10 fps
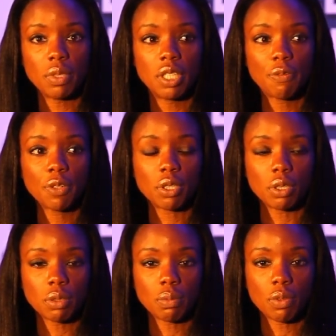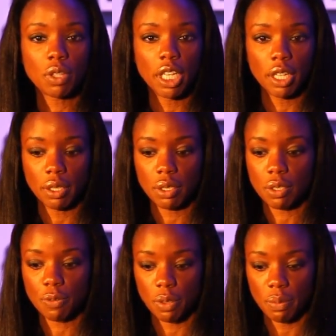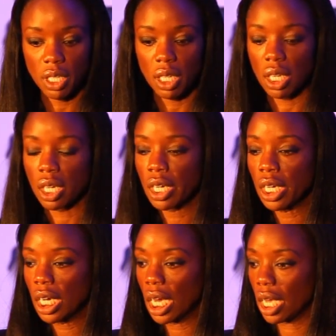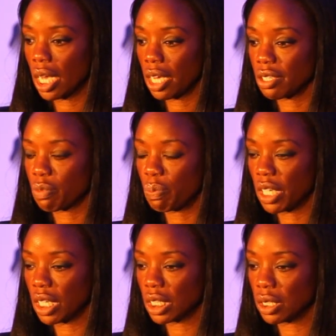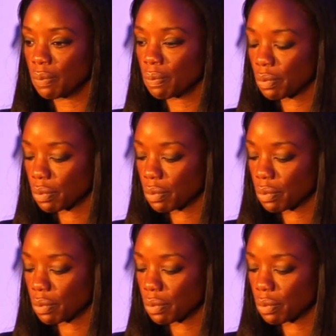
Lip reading: difficult things for me has been